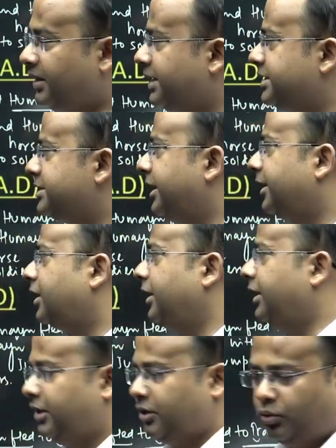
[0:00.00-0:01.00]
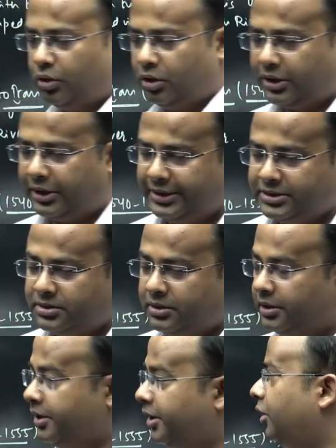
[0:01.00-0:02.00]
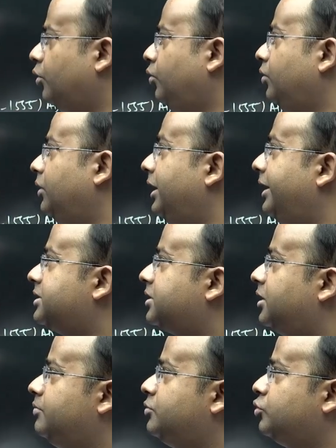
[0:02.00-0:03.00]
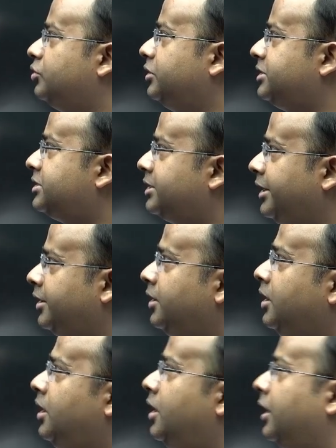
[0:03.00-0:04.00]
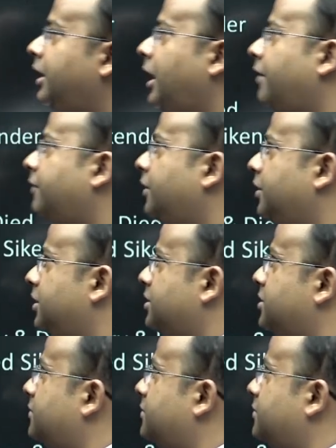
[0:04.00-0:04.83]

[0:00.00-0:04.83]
Is that clear to all guys? Now let's come to this thing. After this